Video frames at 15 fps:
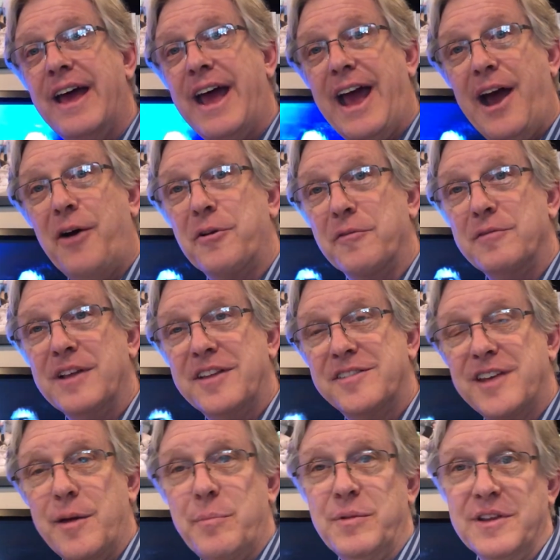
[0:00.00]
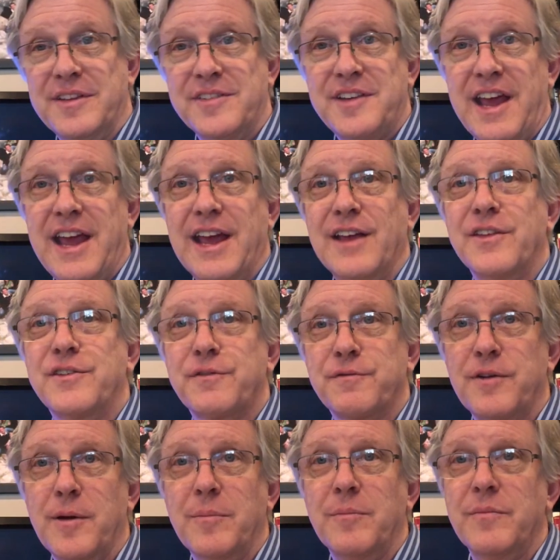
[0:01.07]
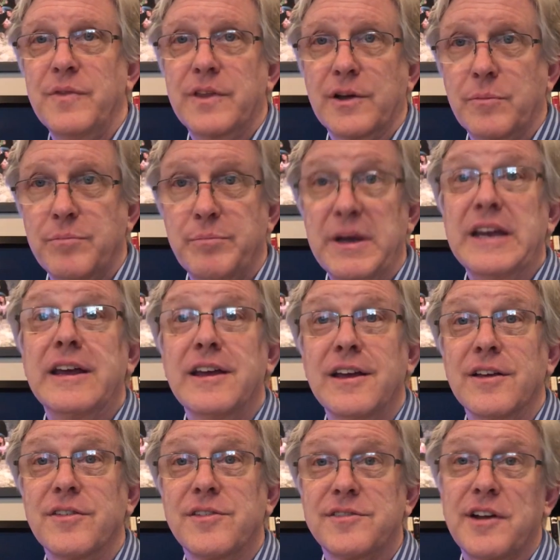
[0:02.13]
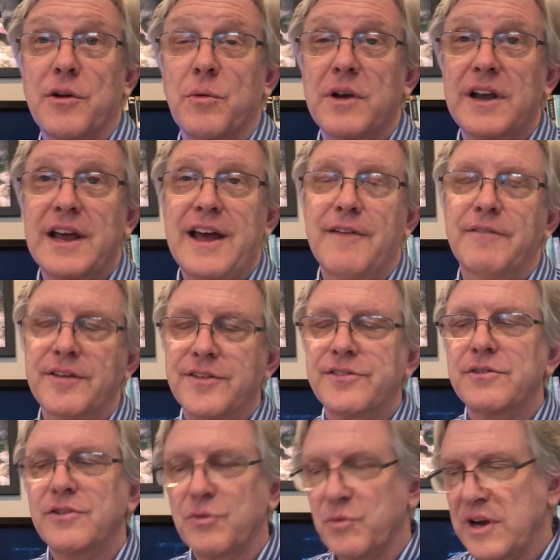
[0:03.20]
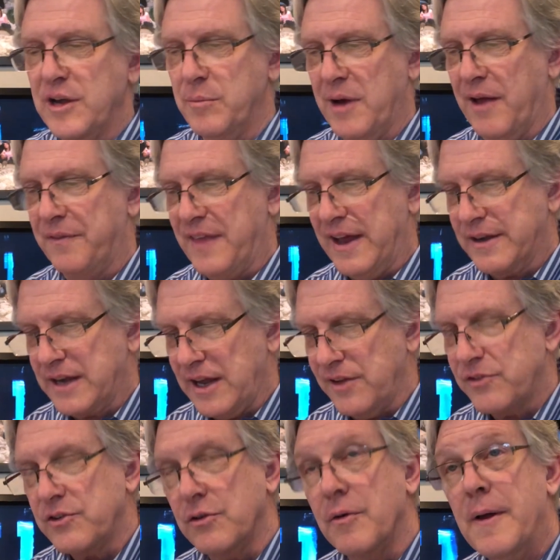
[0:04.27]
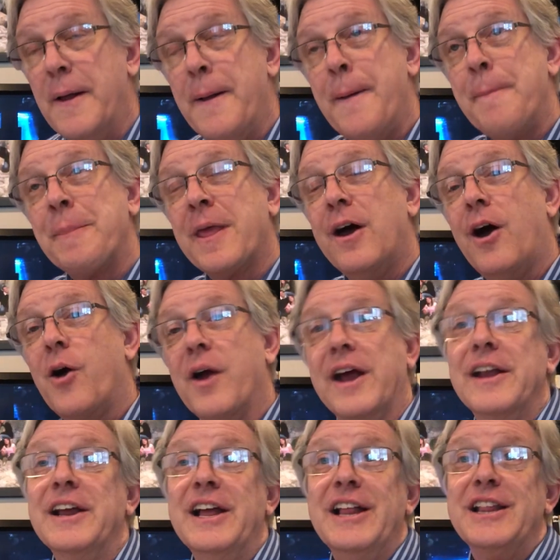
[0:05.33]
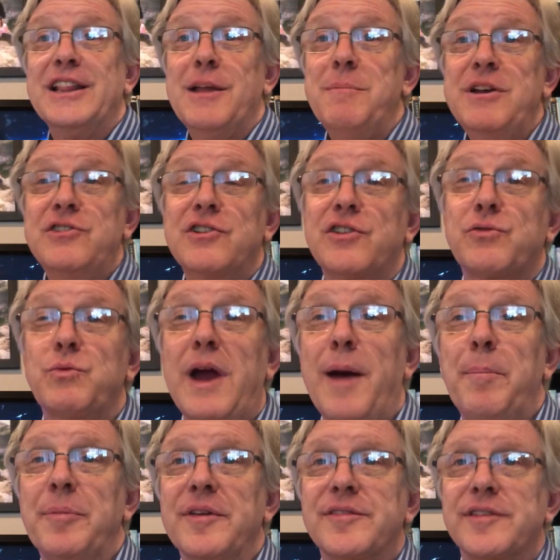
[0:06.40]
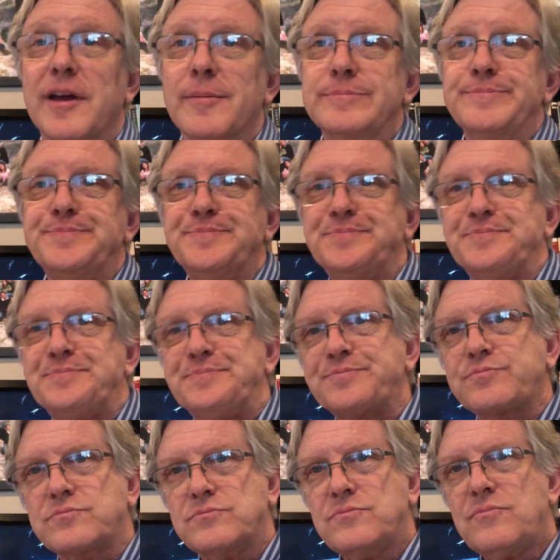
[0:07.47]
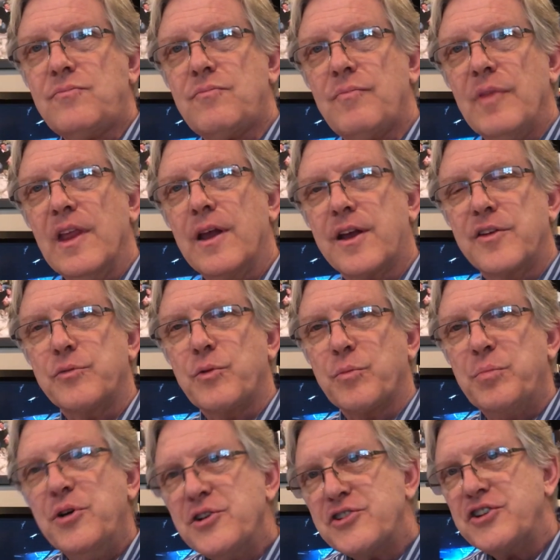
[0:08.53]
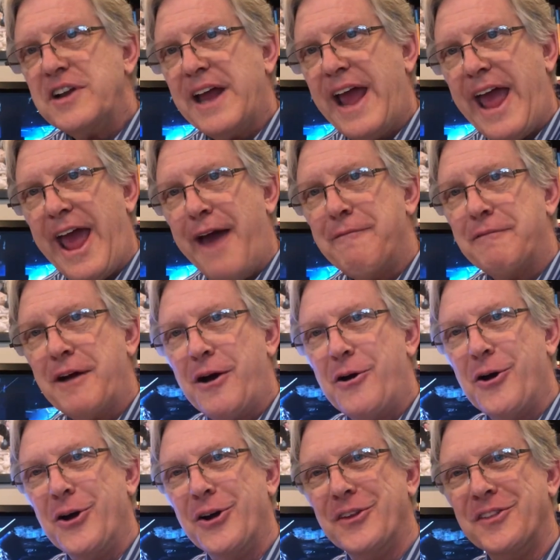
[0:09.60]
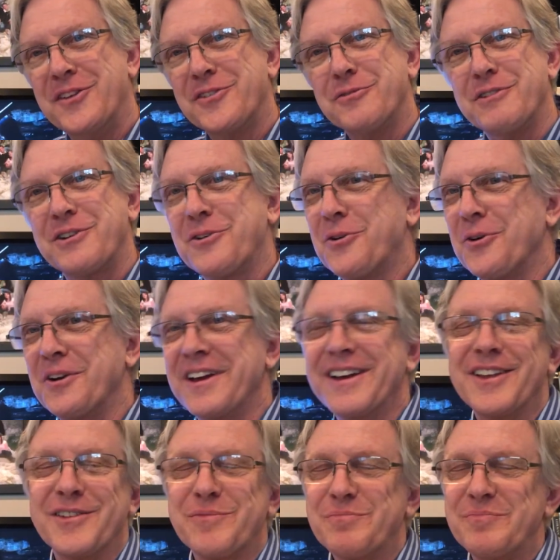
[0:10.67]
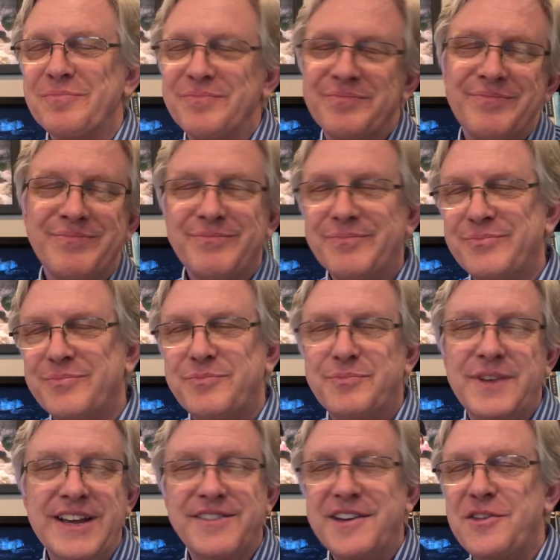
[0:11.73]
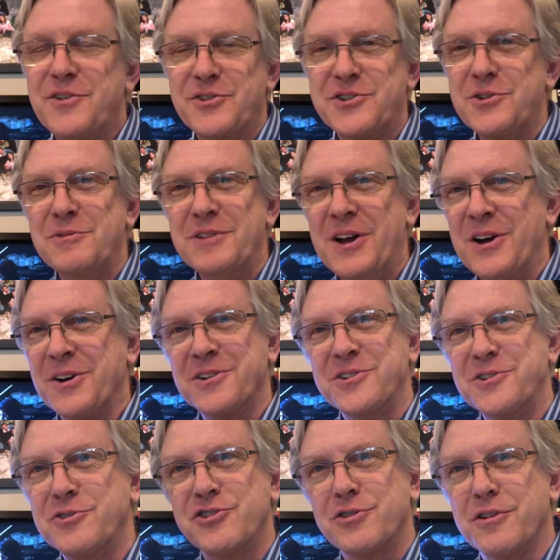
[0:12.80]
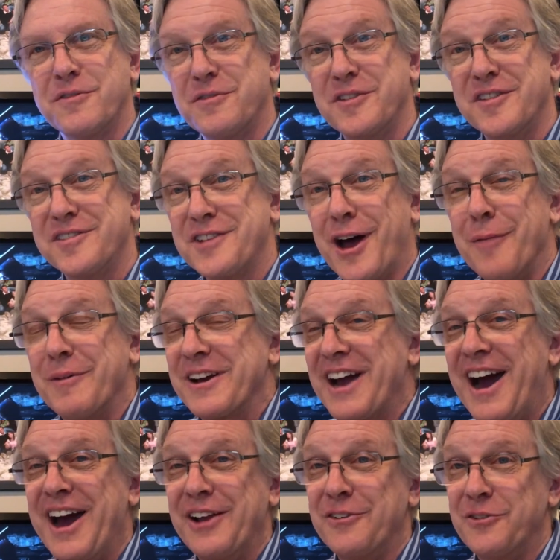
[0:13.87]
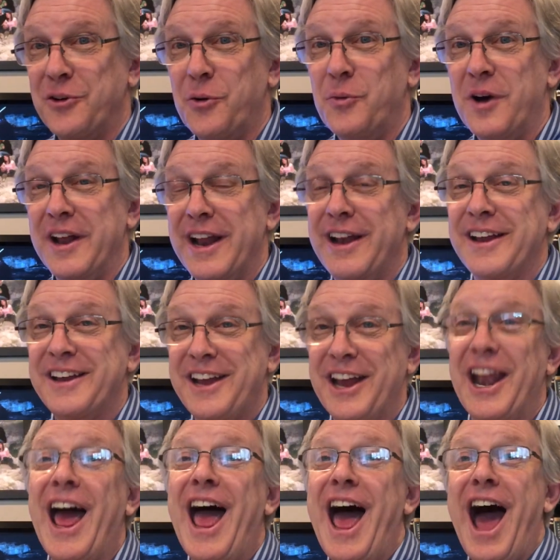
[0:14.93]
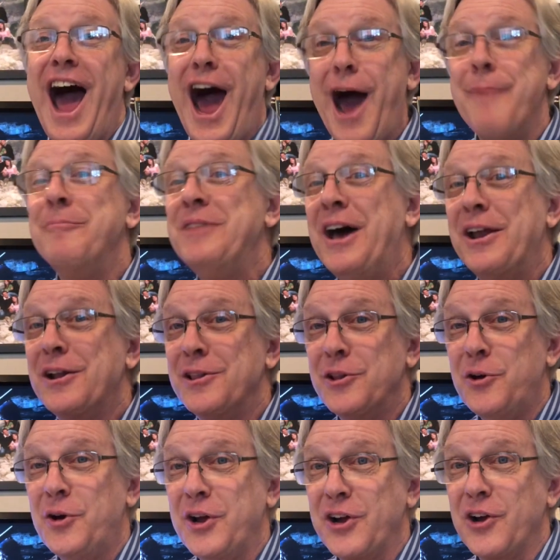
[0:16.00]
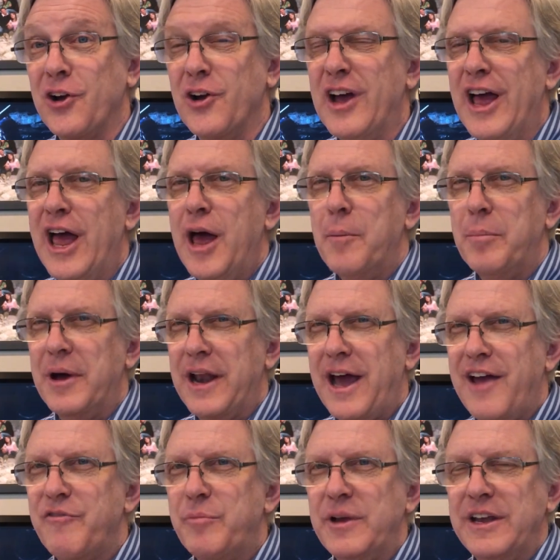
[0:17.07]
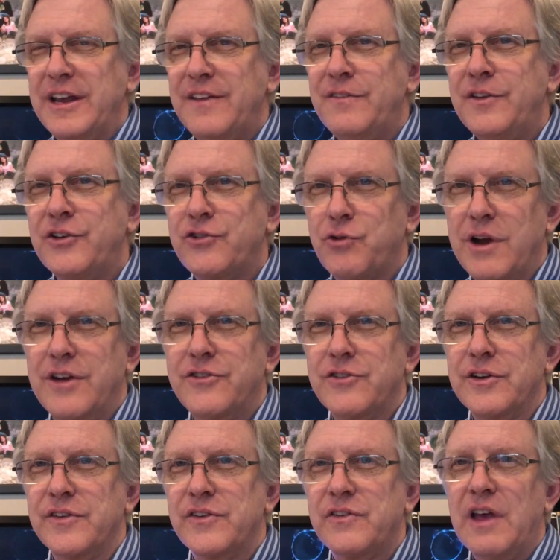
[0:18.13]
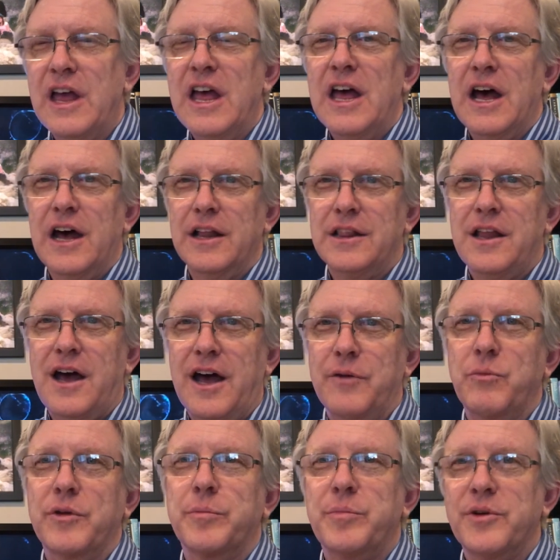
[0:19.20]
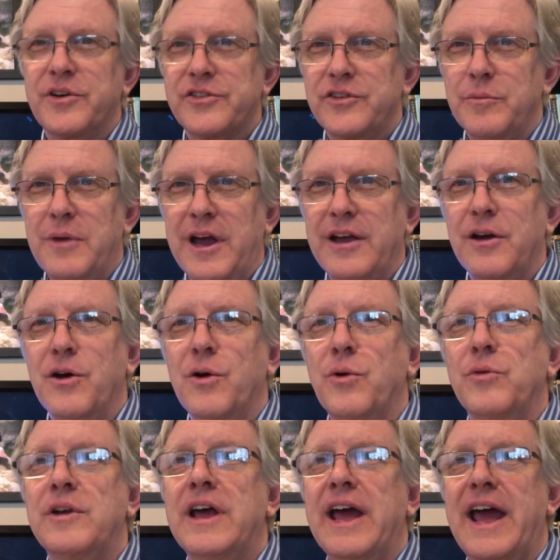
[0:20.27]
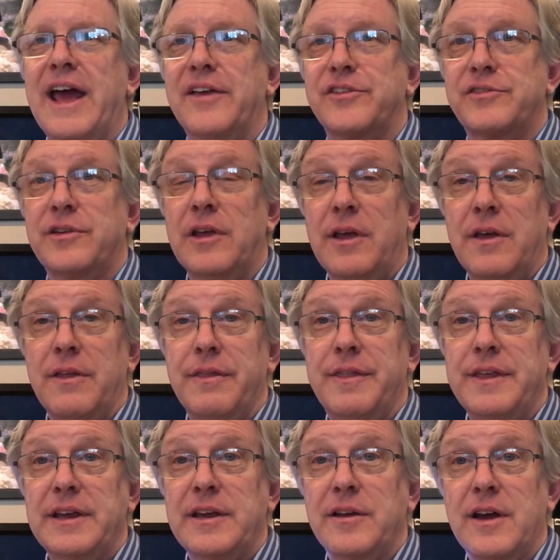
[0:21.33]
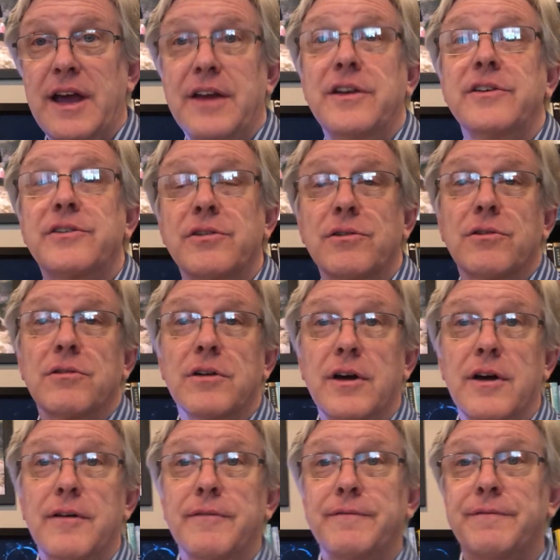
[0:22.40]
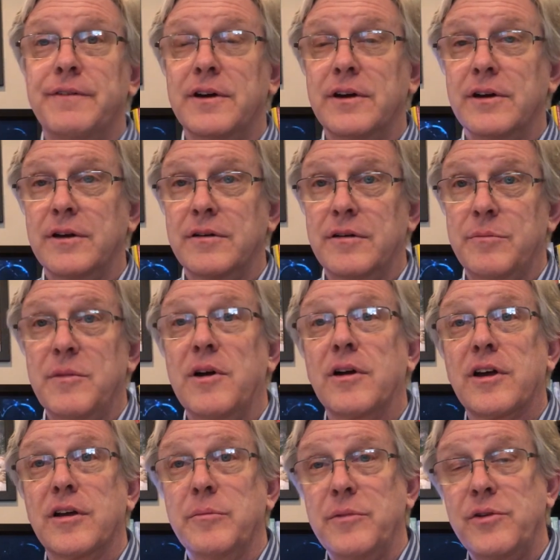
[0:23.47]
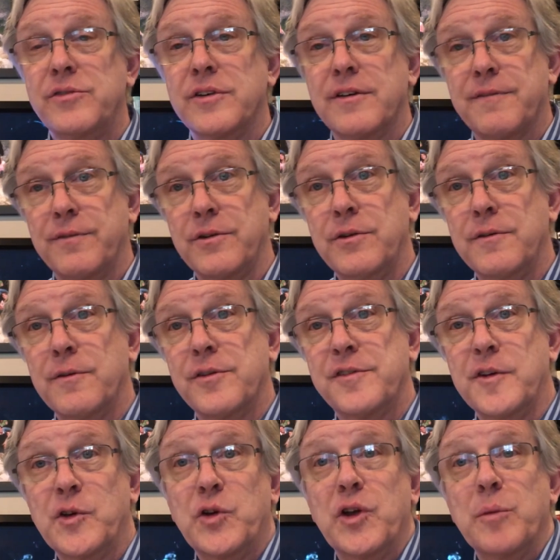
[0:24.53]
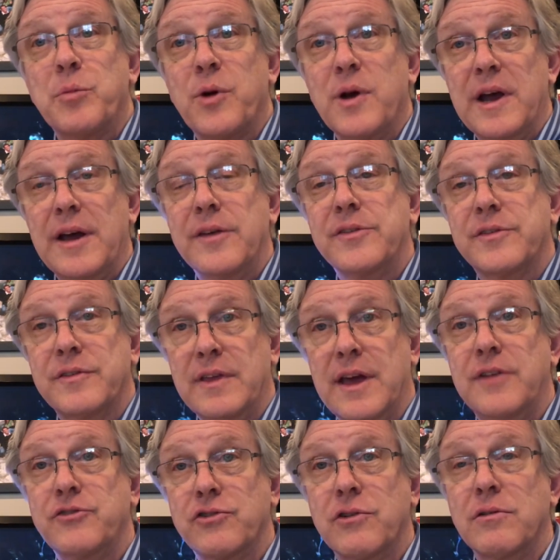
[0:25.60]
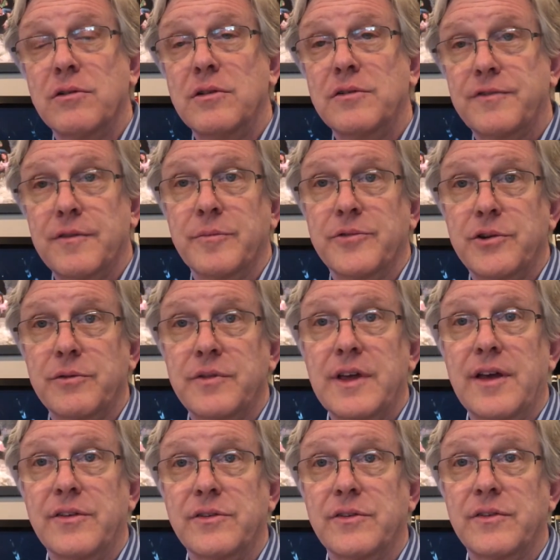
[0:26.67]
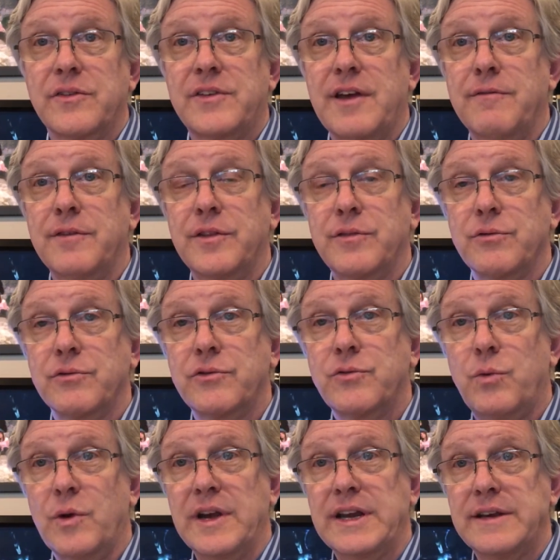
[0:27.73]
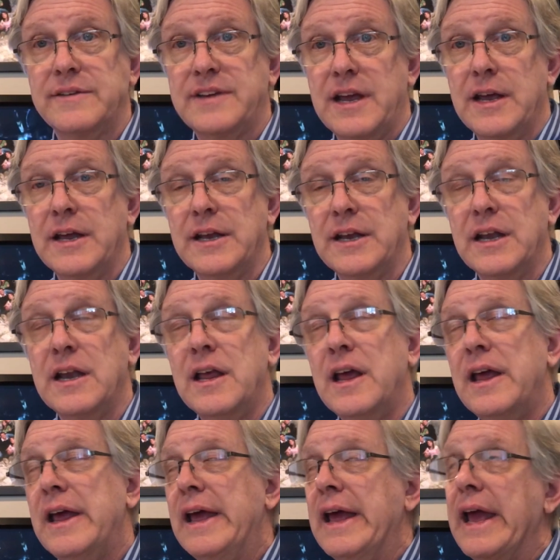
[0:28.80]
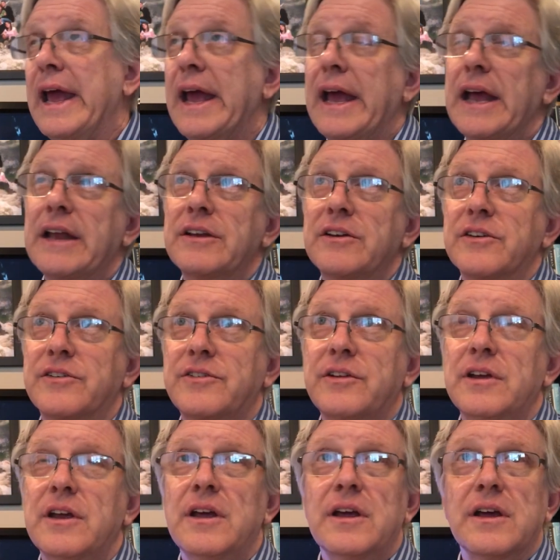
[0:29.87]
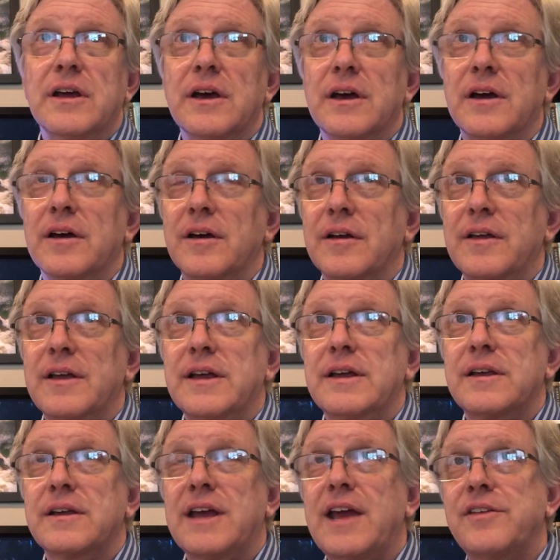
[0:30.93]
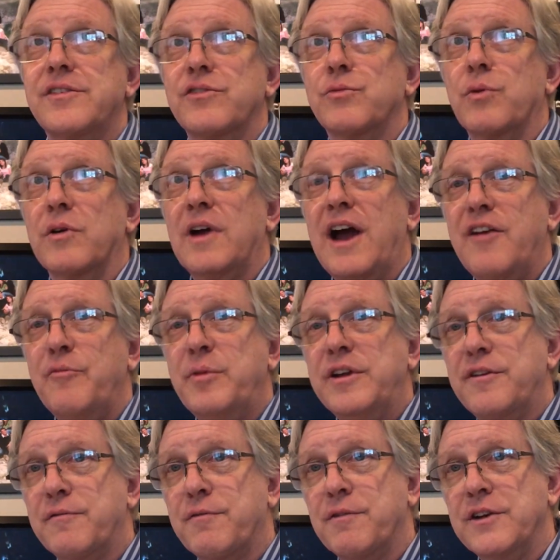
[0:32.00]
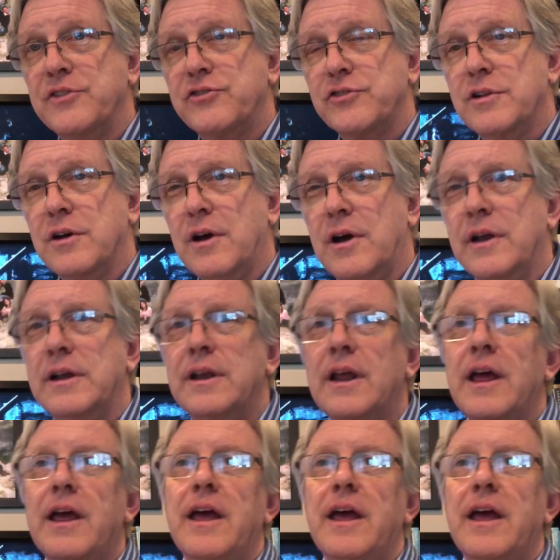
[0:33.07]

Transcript: out of Led Zeppelin's hands from the big hit Stairway to Heaven. So you can read about that case too. All right, let me just wrap this up, because we're pushing a half hour in this recording. It's either too long or short for this topic. I don't know what. And again, I'm not a lawyer, but I've been in the trenches a lot with books of my own as the editor of American Music for University of Illinois Press, that journal from 2007 through 2010, and cases where I've been infringed on